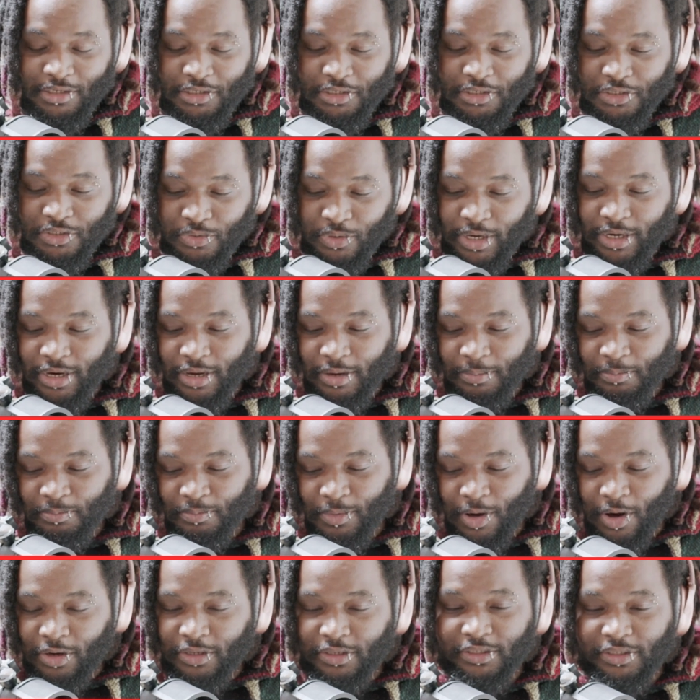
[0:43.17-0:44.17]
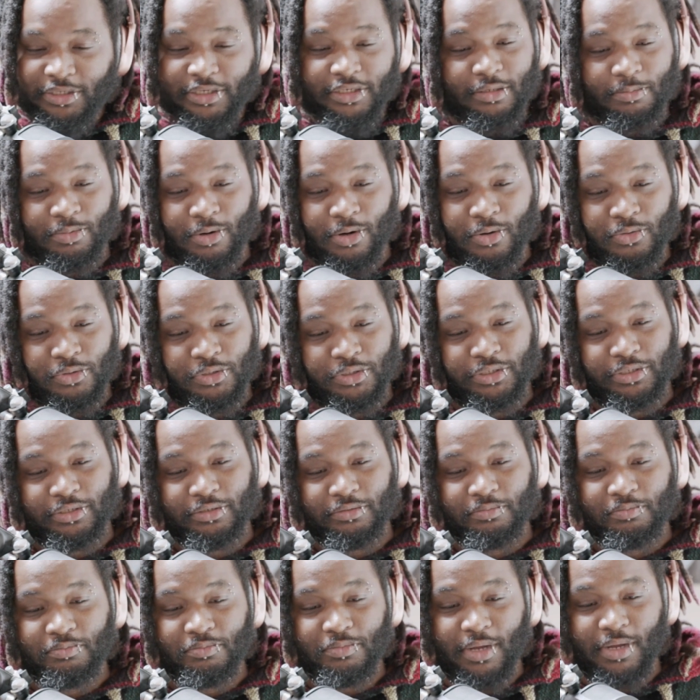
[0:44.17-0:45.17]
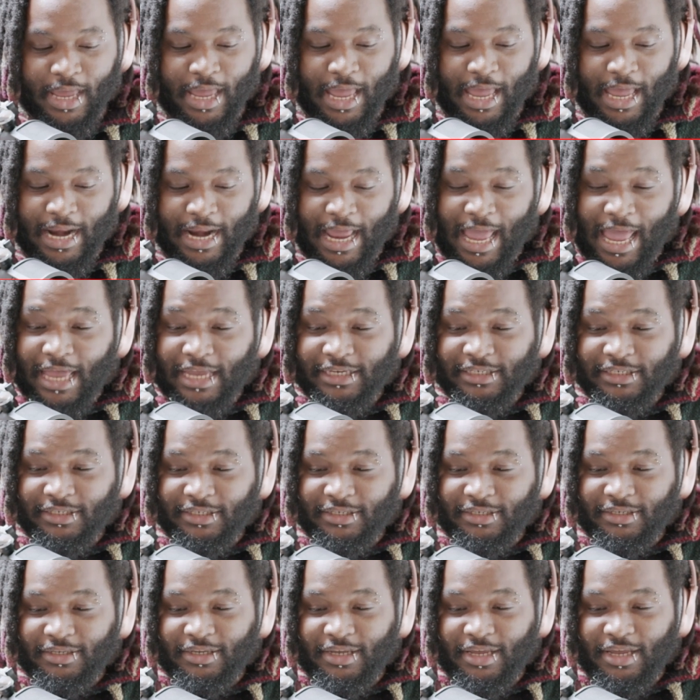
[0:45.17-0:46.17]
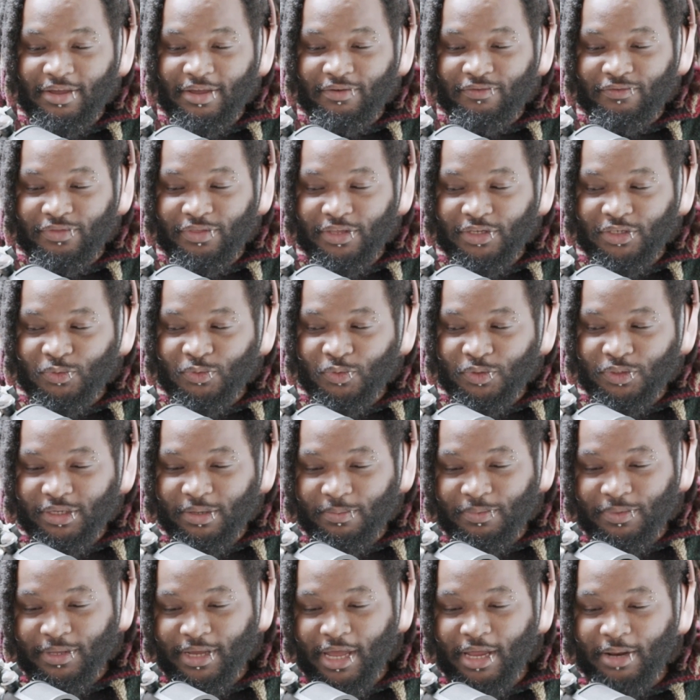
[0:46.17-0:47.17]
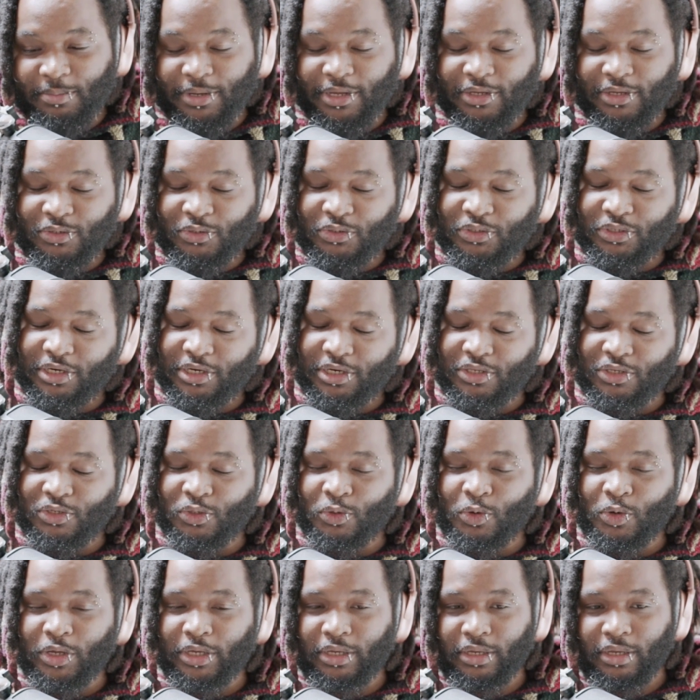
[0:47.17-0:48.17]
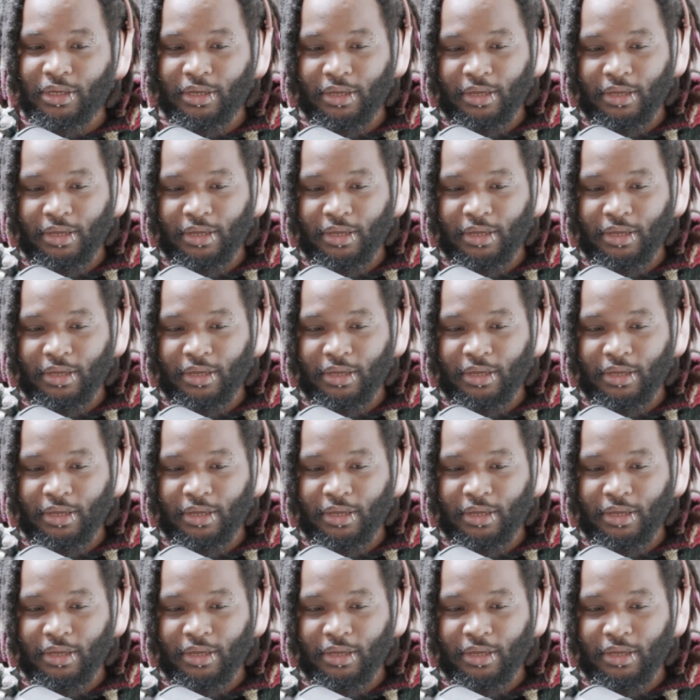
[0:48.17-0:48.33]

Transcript: Straight up, ArcSys approached and asked if this was something I'd be interested in doing.